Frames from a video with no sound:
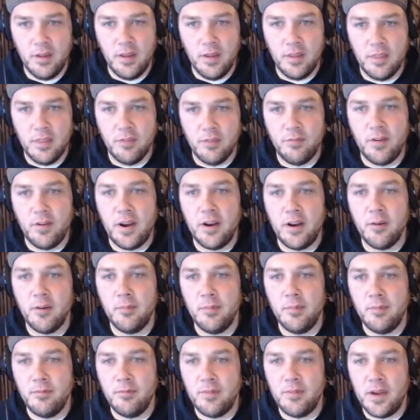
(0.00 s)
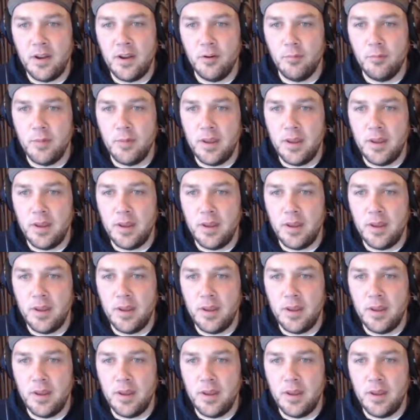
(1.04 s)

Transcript: The final major